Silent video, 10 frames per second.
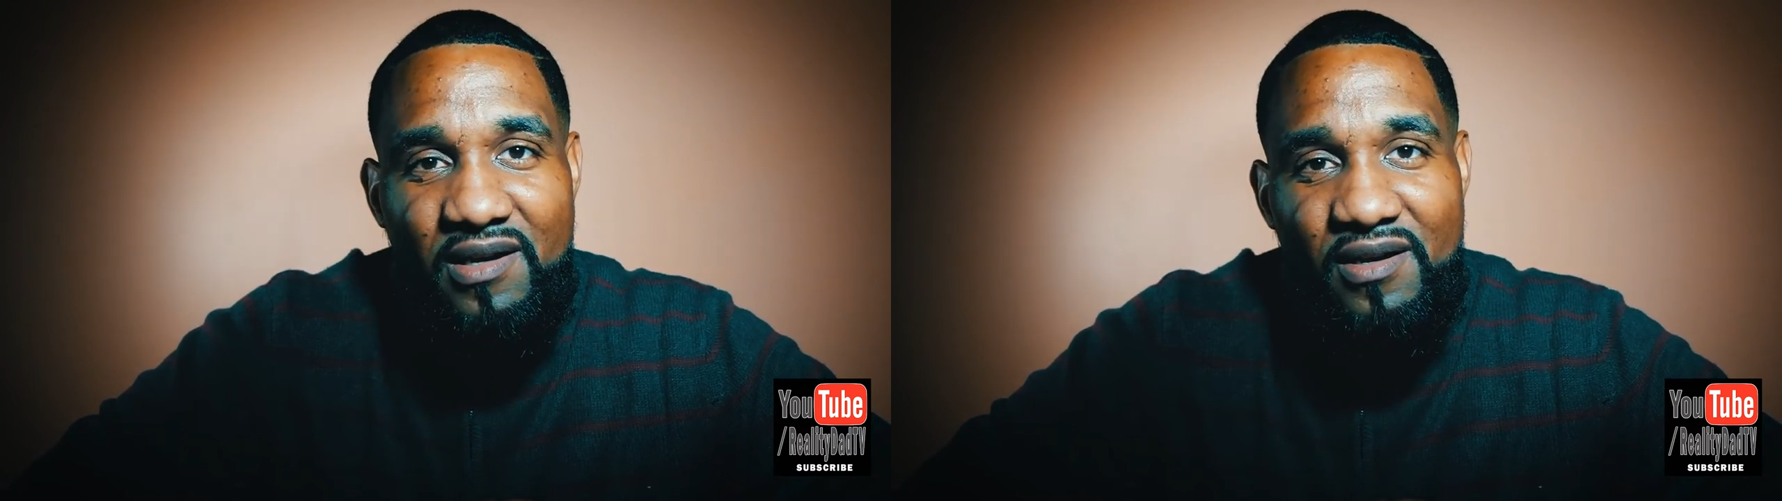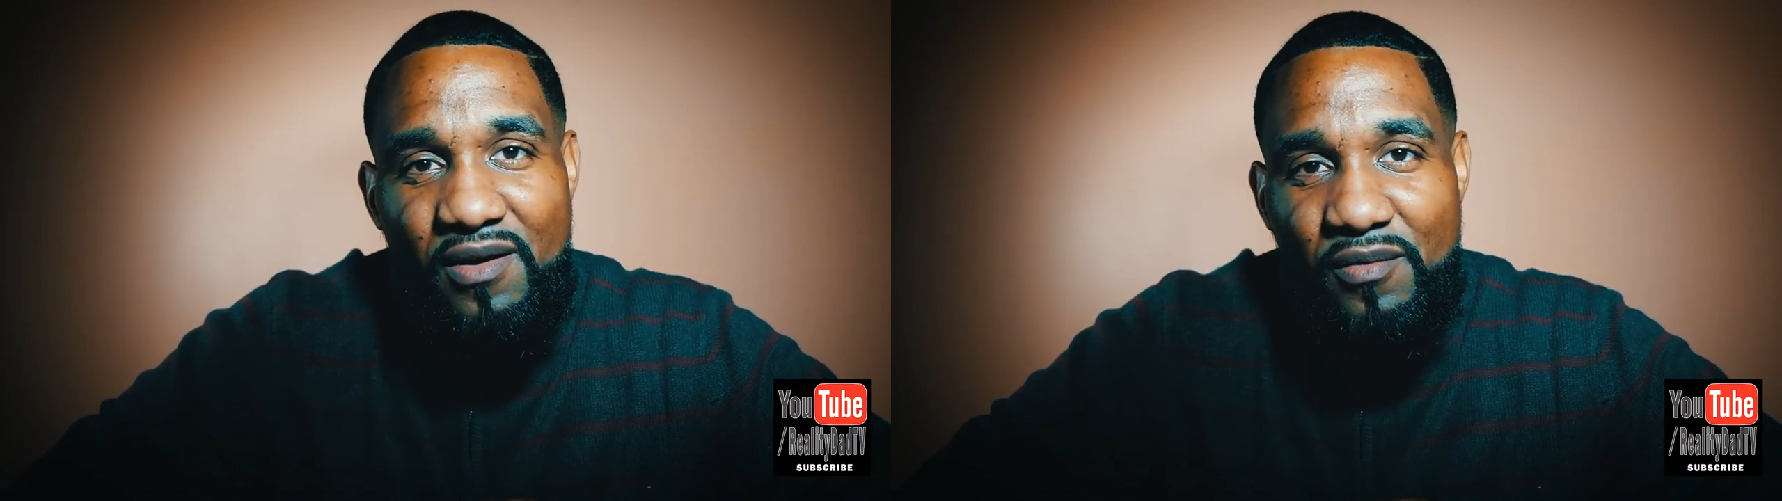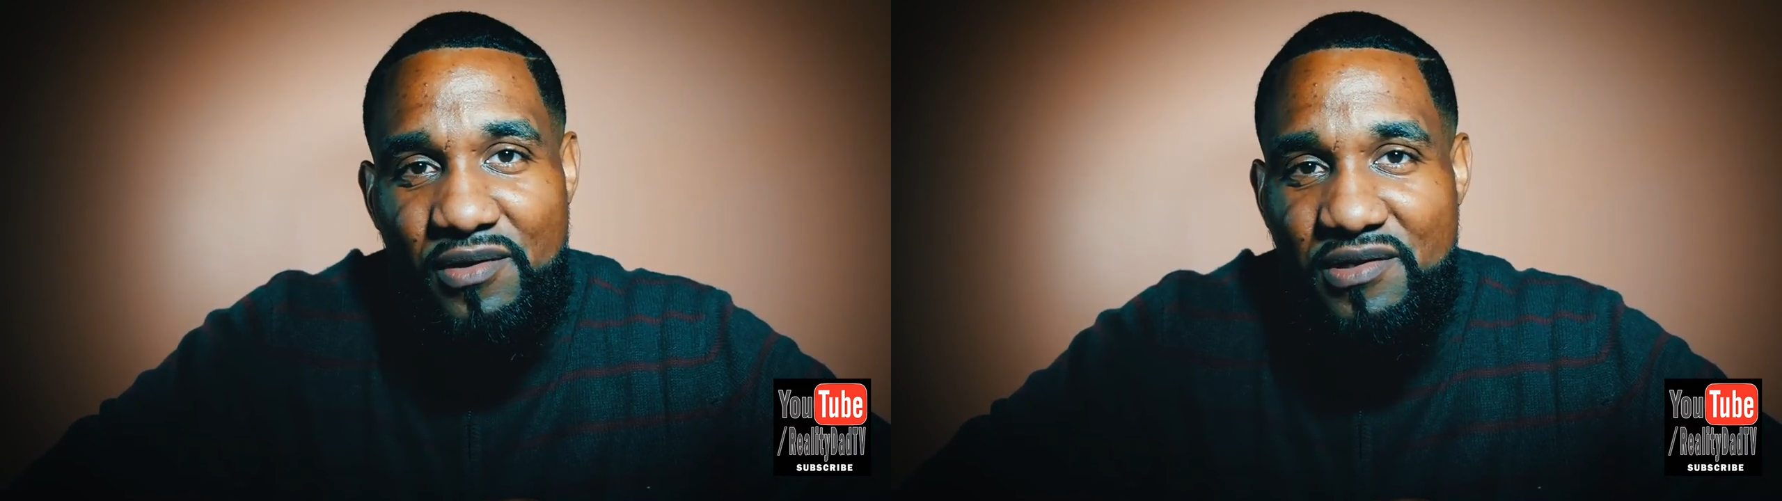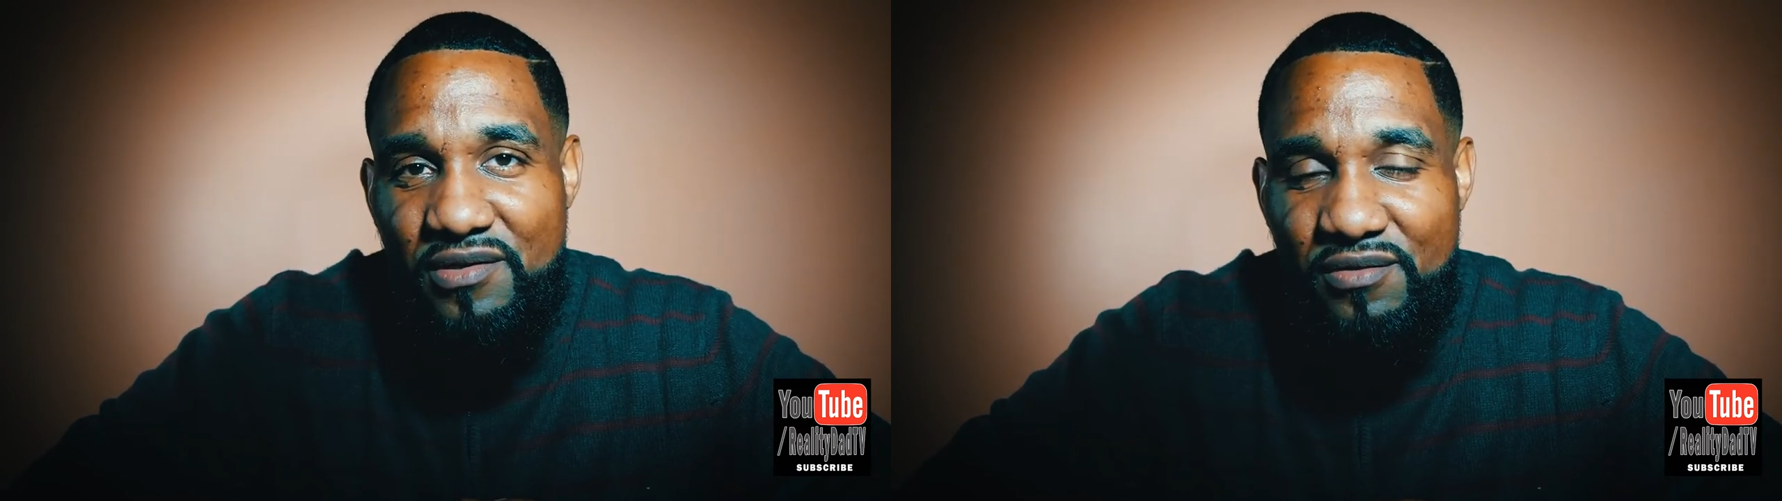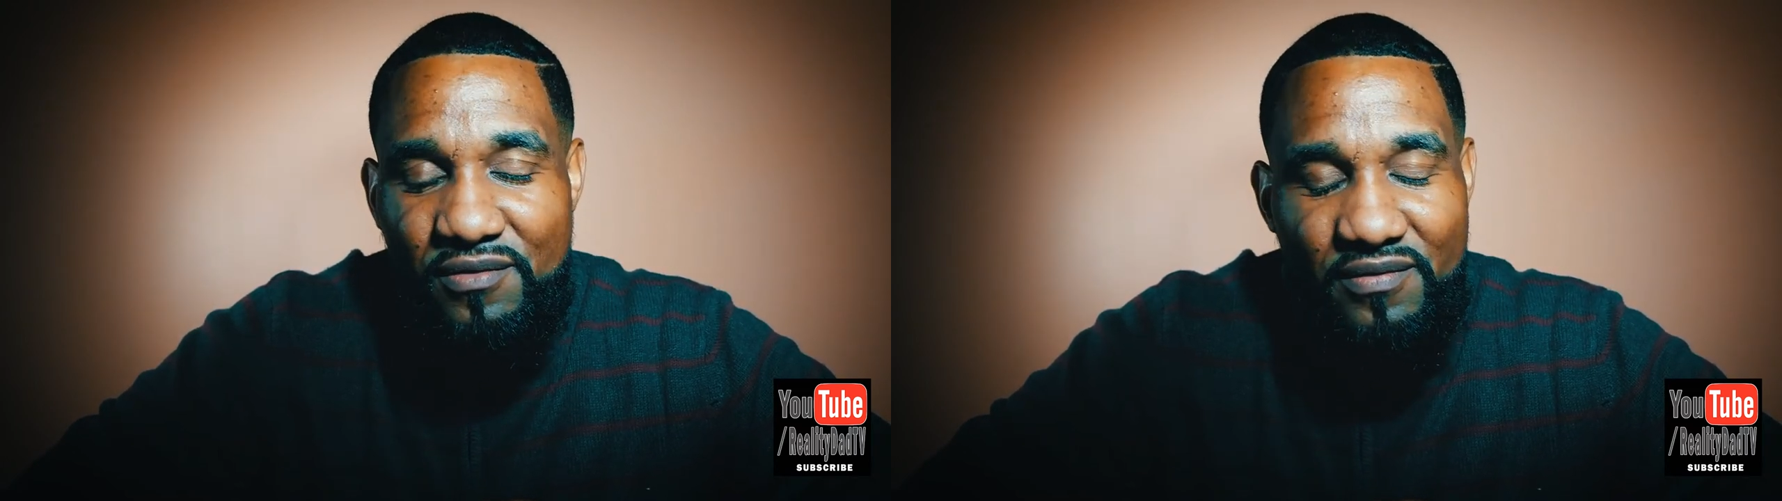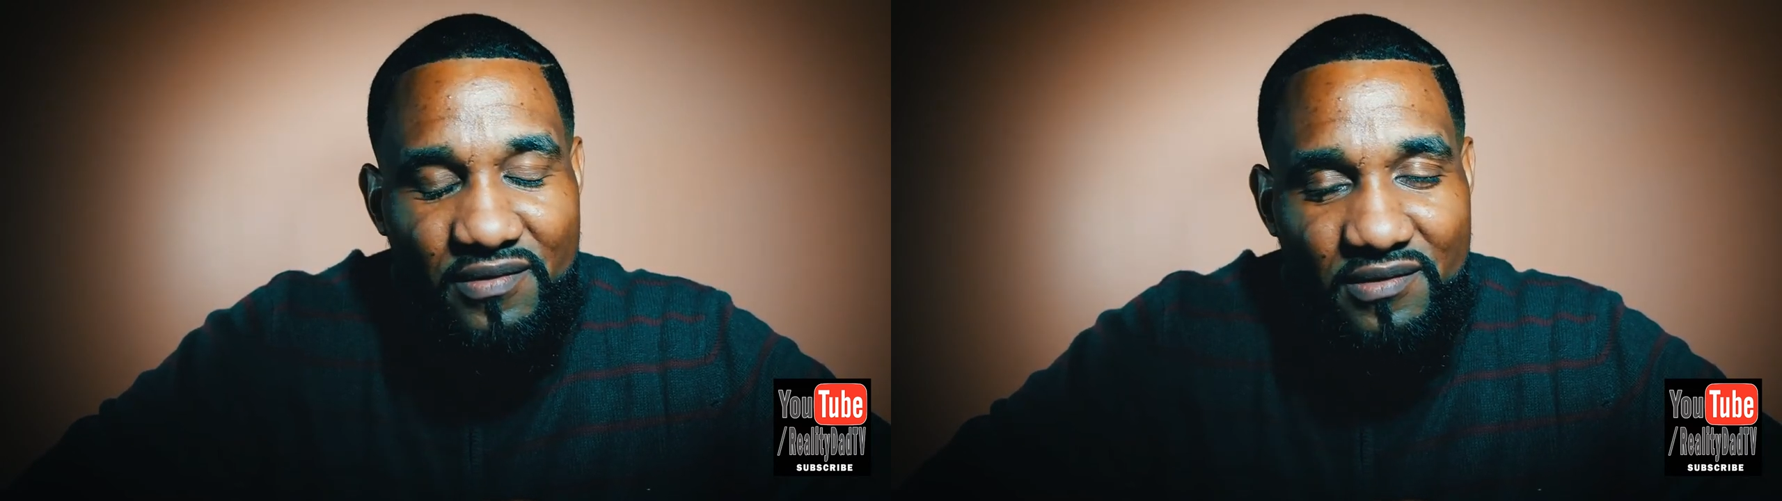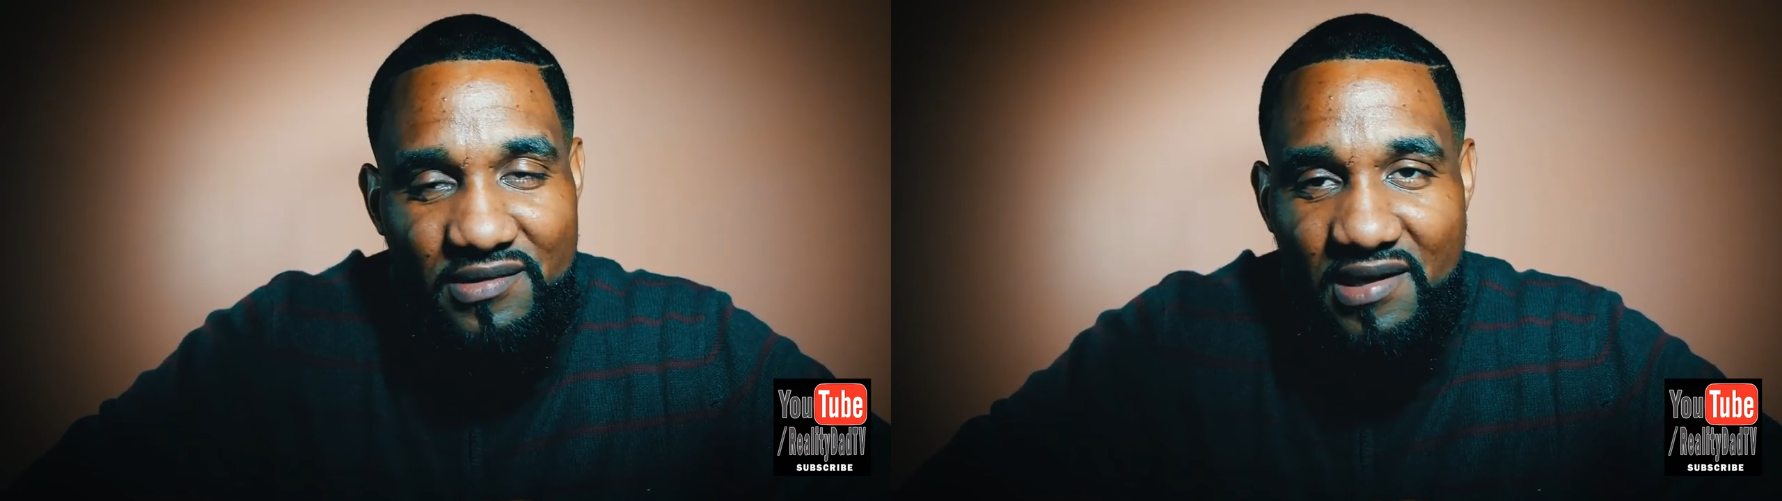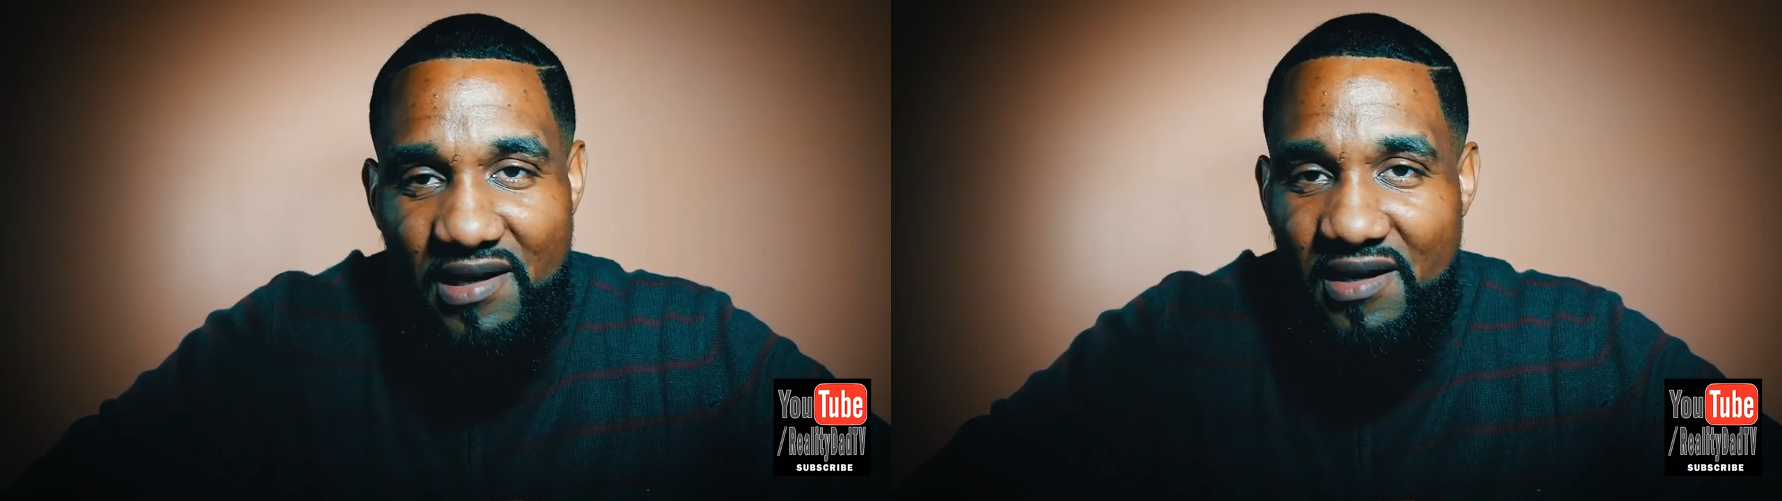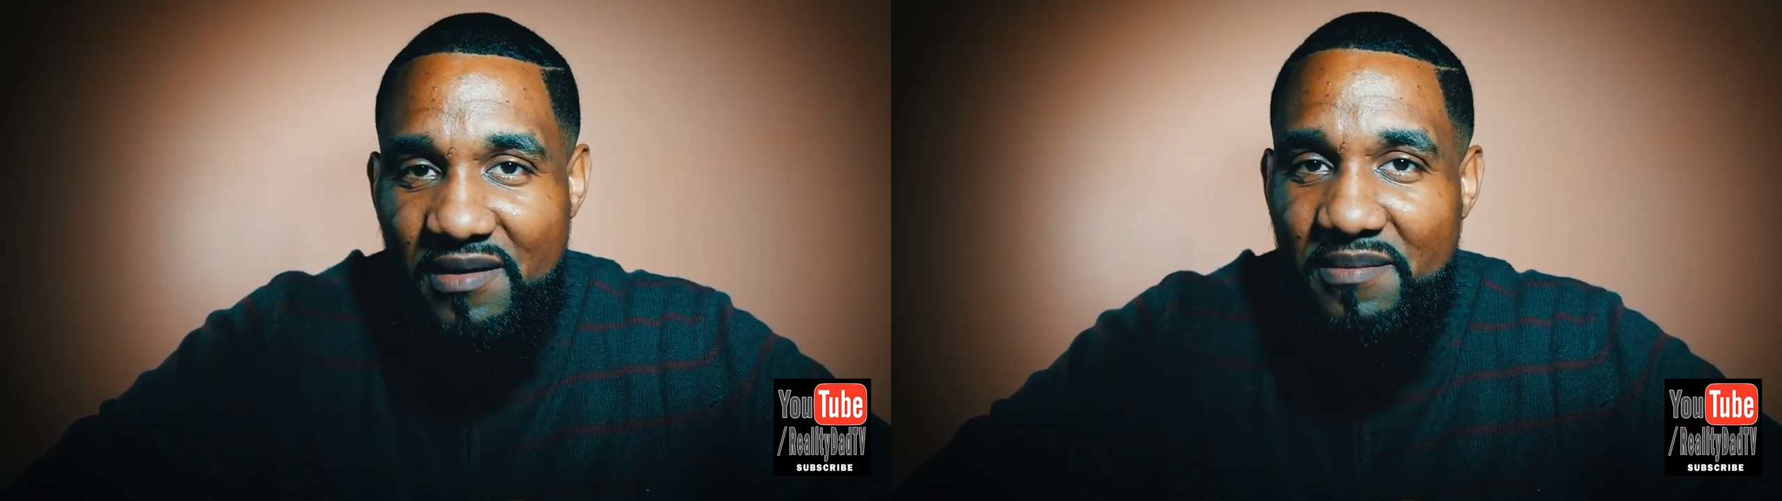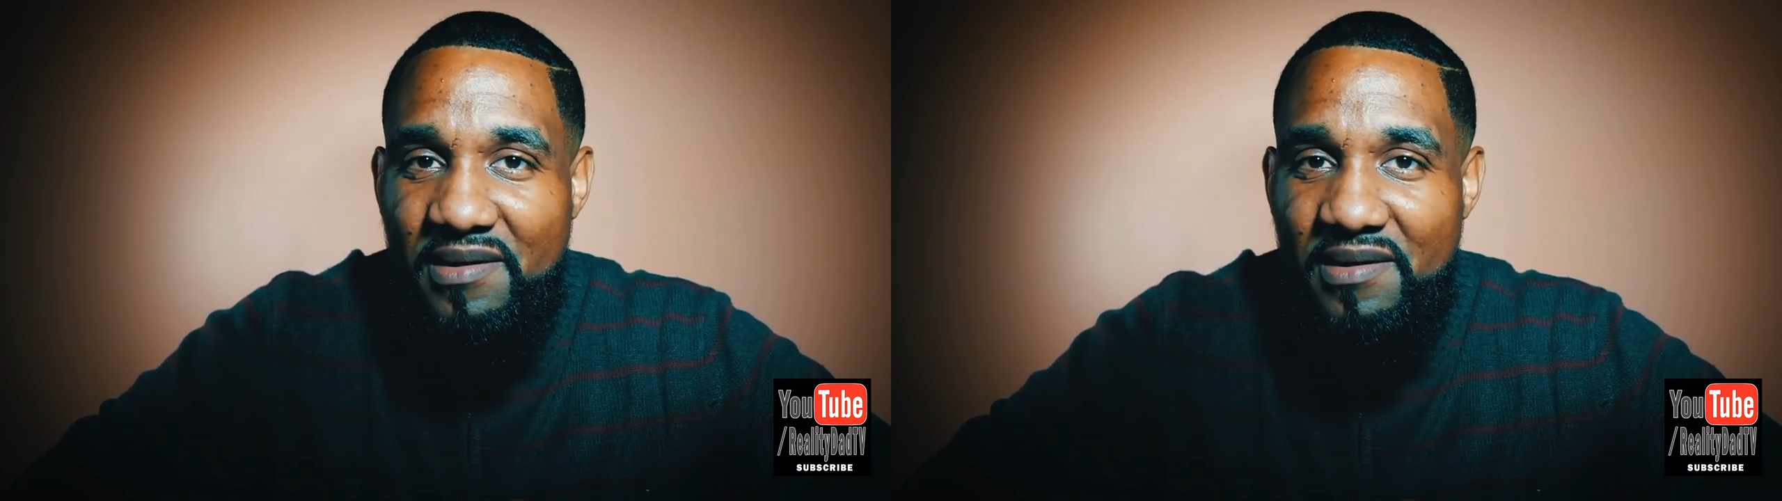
going to school full time,